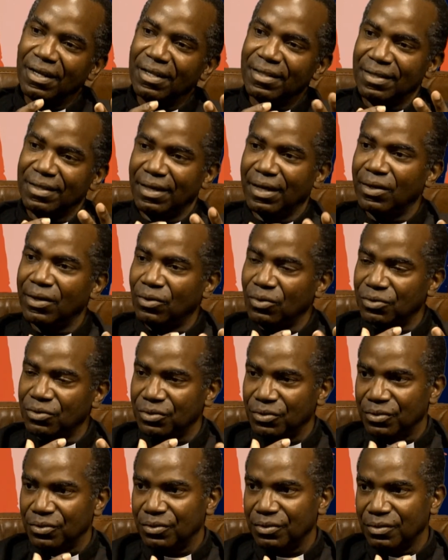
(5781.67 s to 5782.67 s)
the
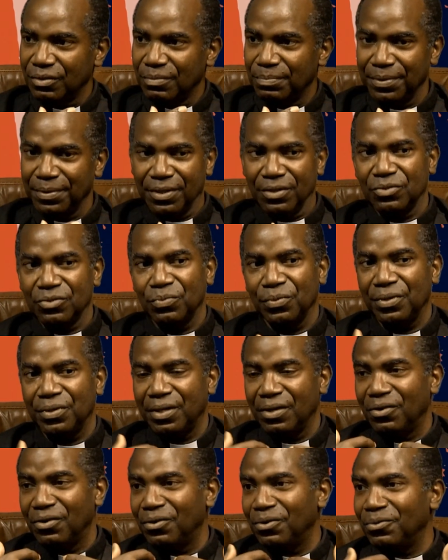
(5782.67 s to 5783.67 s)
elder because we're in
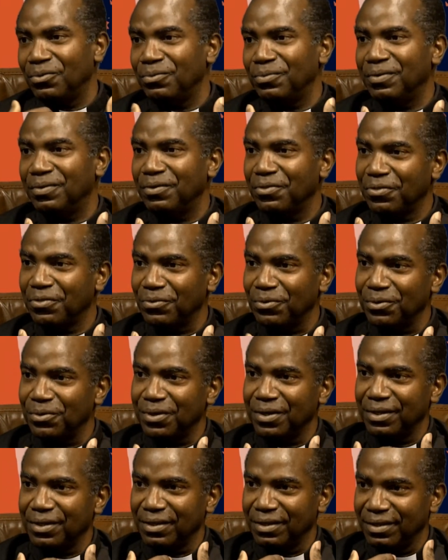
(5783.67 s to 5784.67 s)
our own
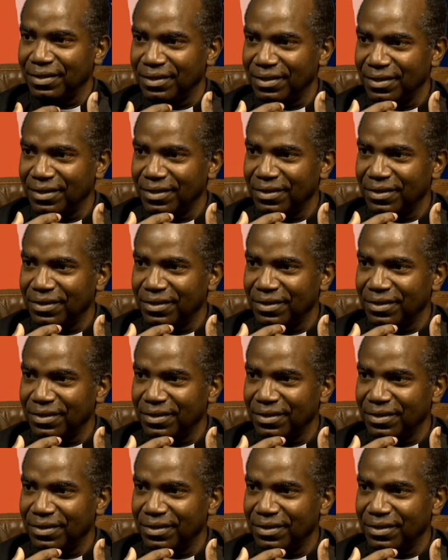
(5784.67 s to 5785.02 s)
authority.